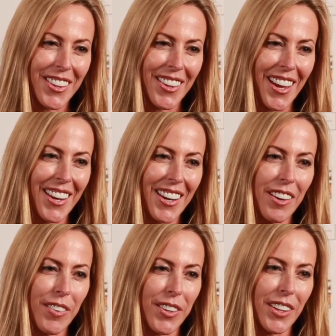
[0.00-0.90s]
that
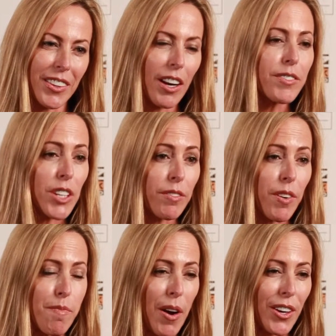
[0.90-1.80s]
everything that I've done for
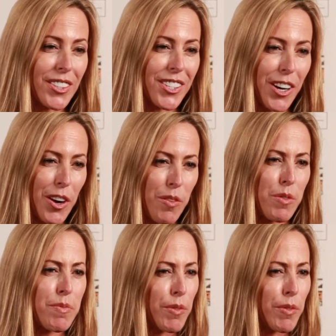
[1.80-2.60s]
MarketStar would be